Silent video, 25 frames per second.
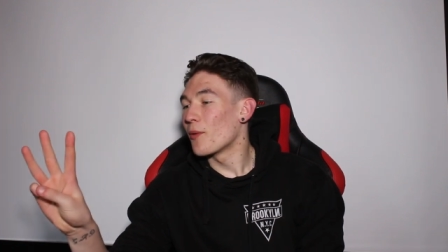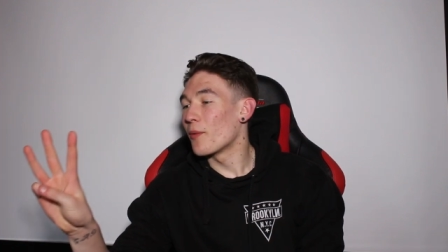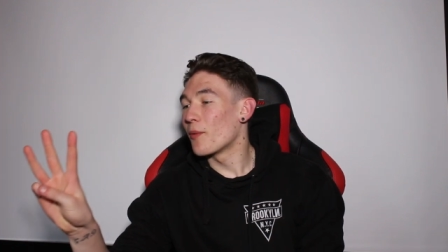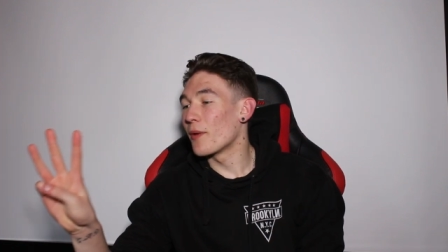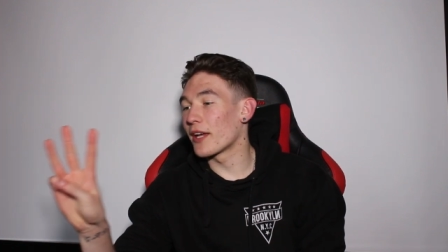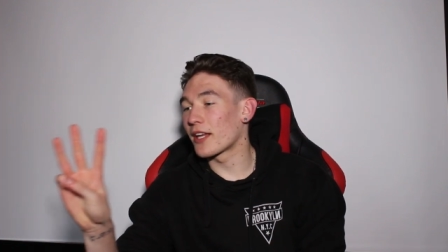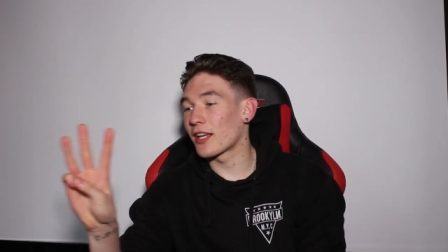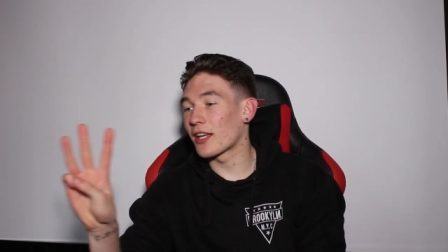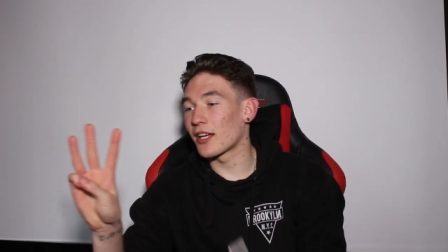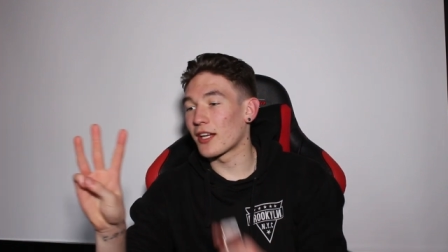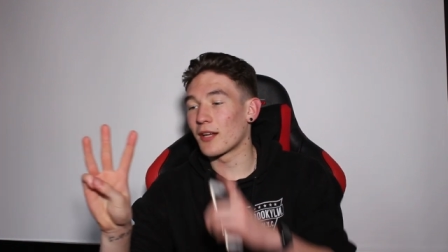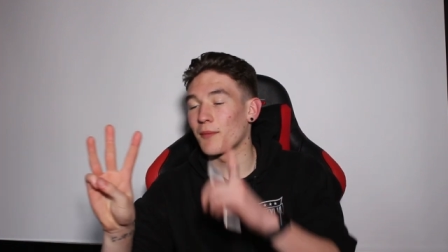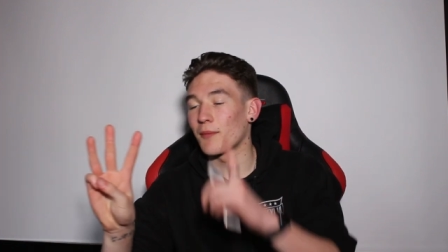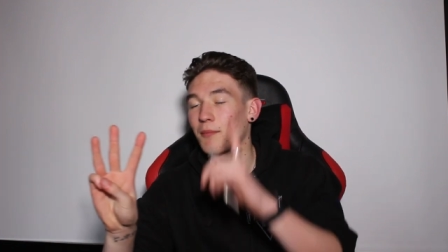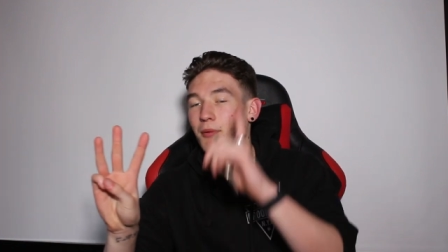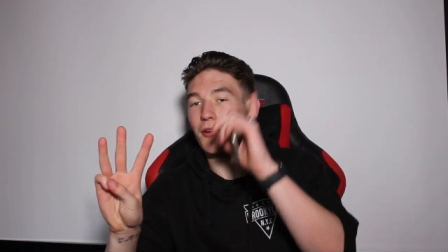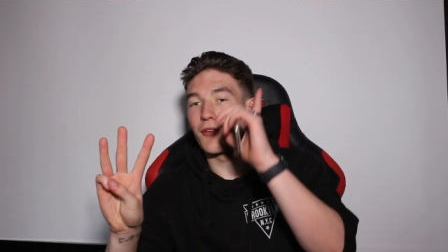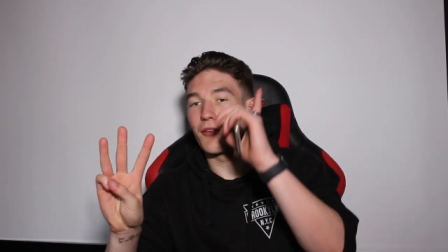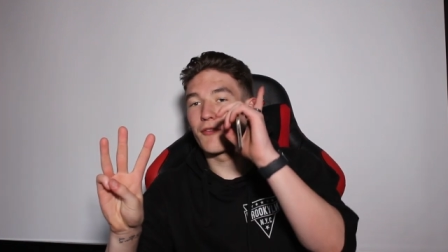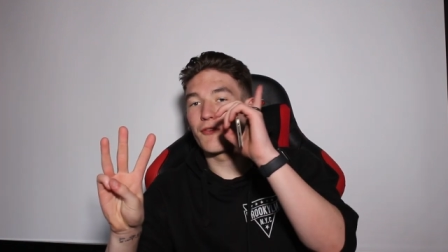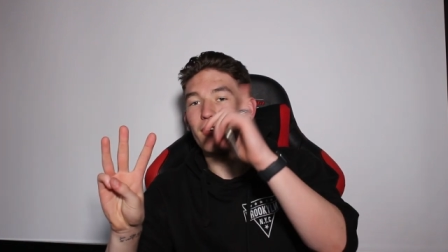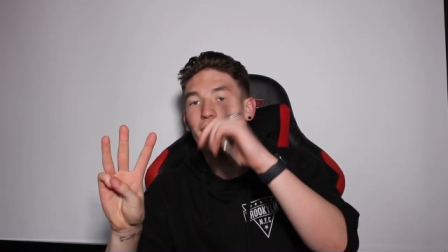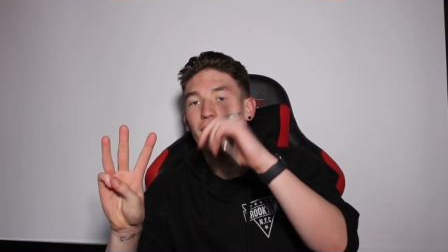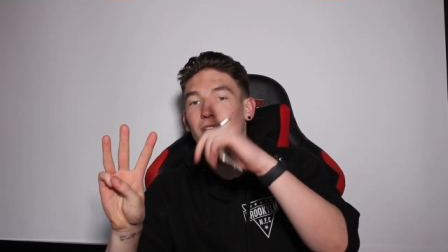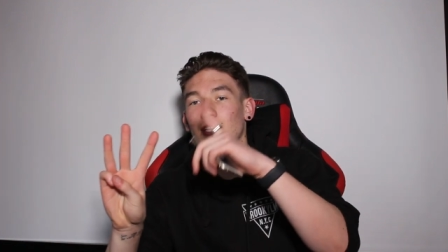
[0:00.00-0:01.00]
We're going to
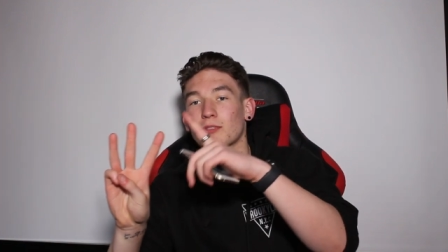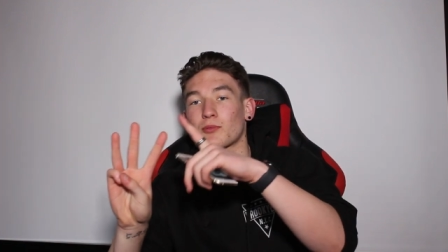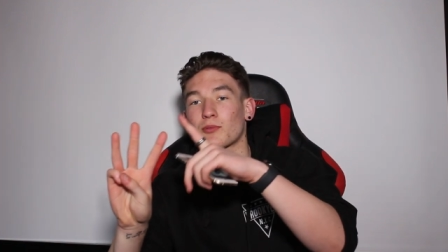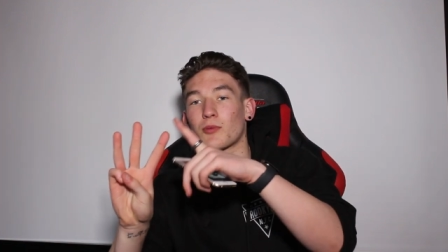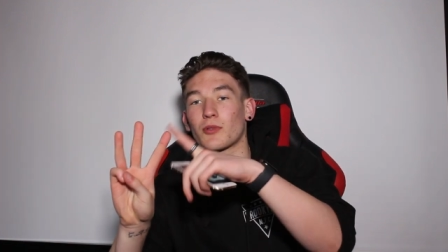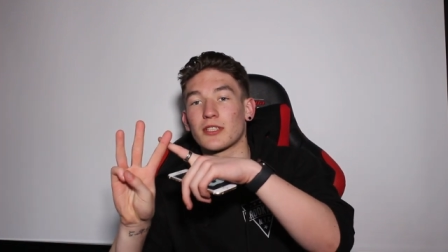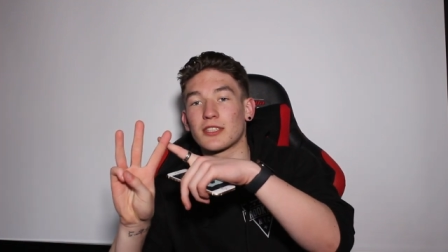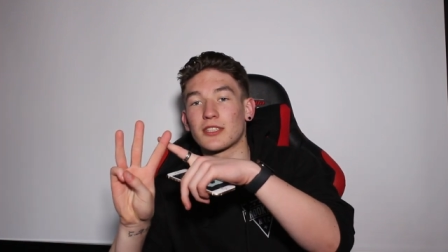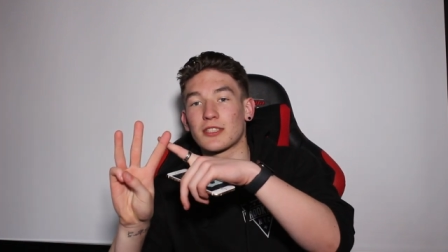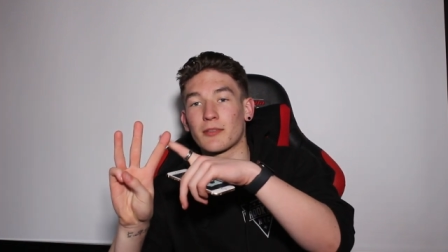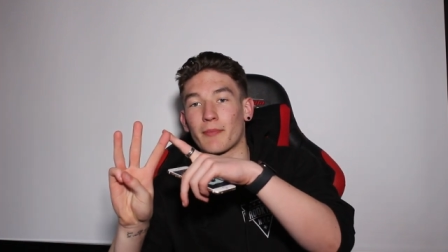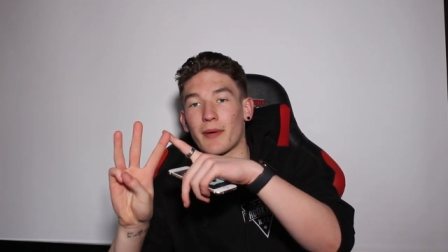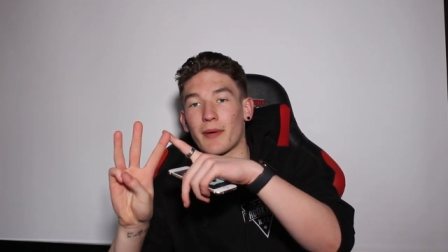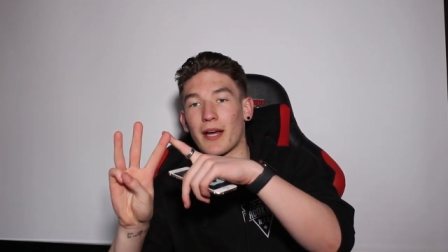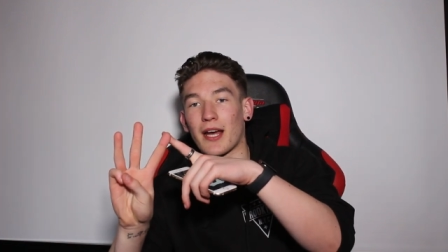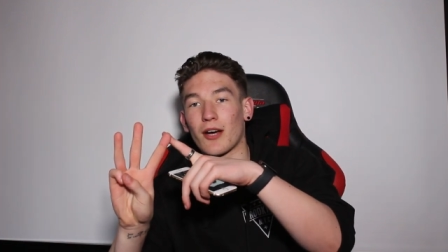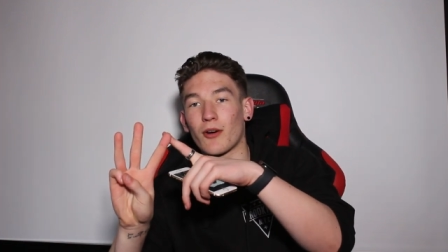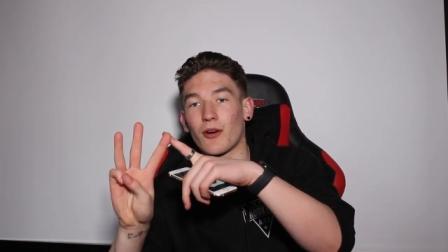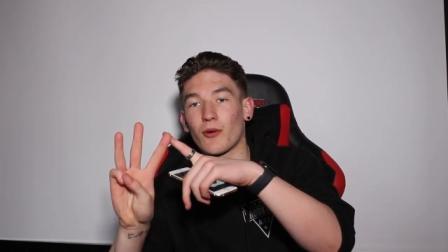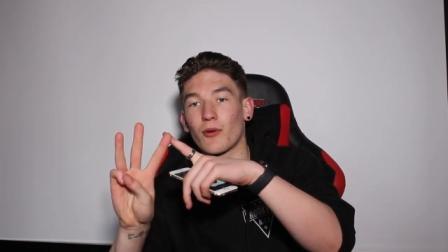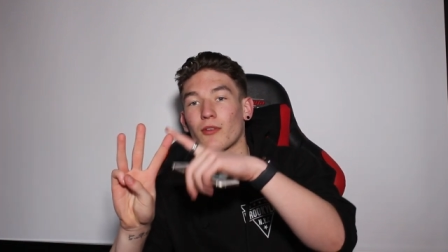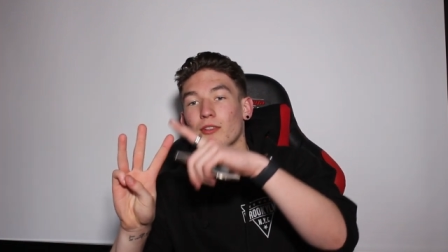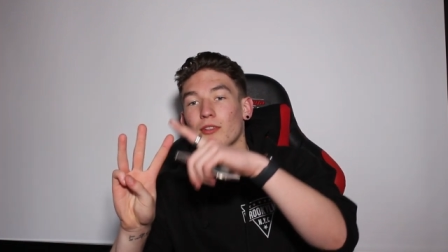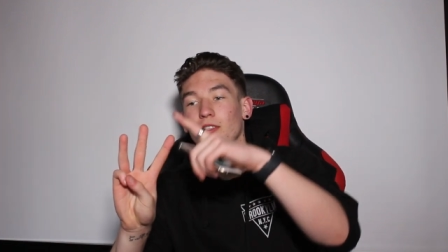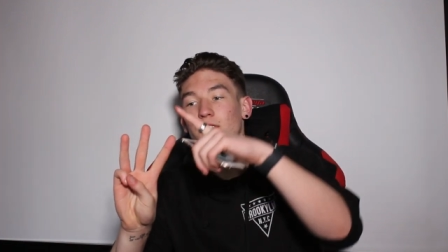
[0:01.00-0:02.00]
put first what it's
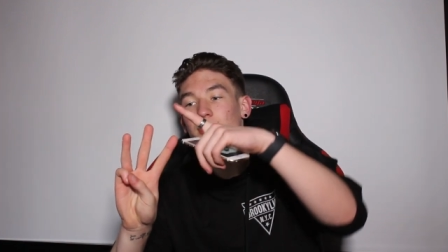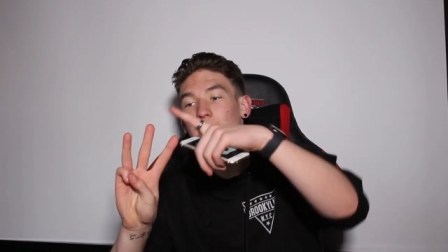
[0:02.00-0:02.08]
about,